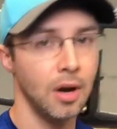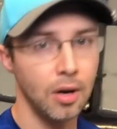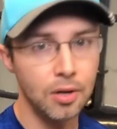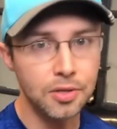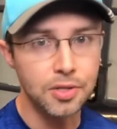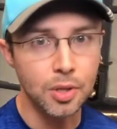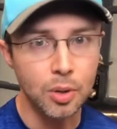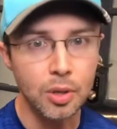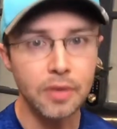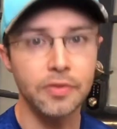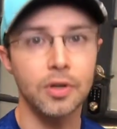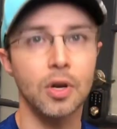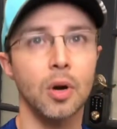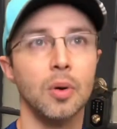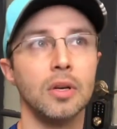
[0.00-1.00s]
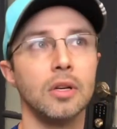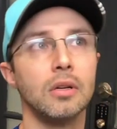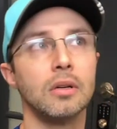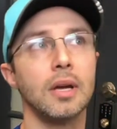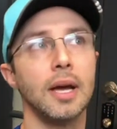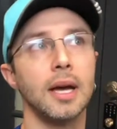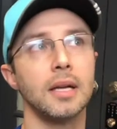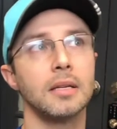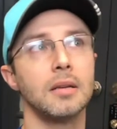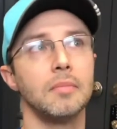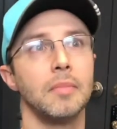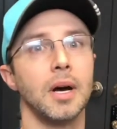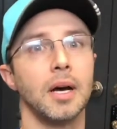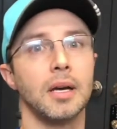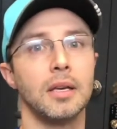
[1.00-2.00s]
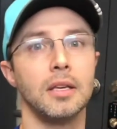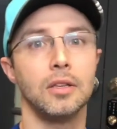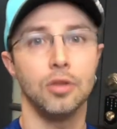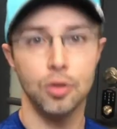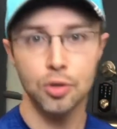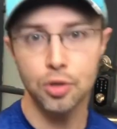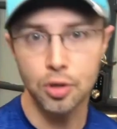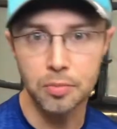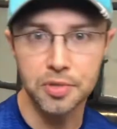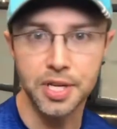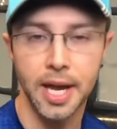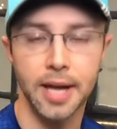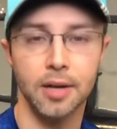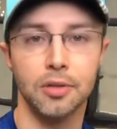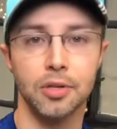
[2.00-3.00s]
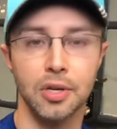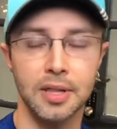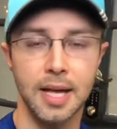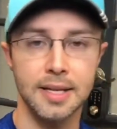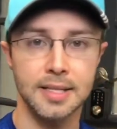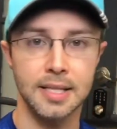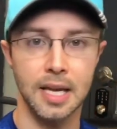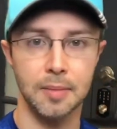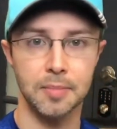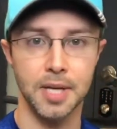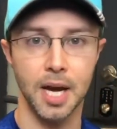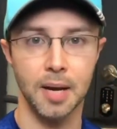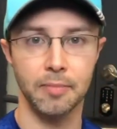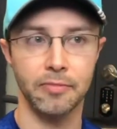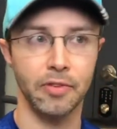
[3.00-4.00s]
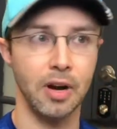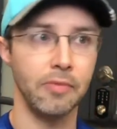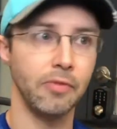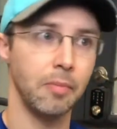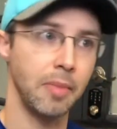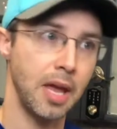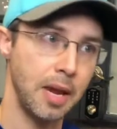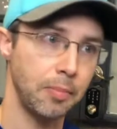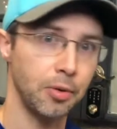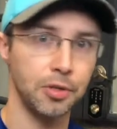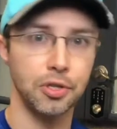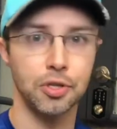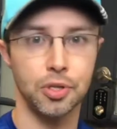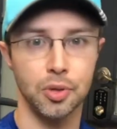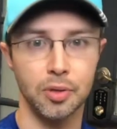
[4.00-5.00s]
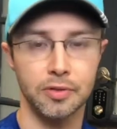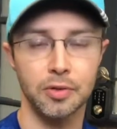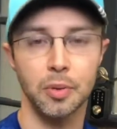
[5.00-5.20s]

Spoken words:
Also, if you go and look at my YouTube channel during that same time frame from April to June of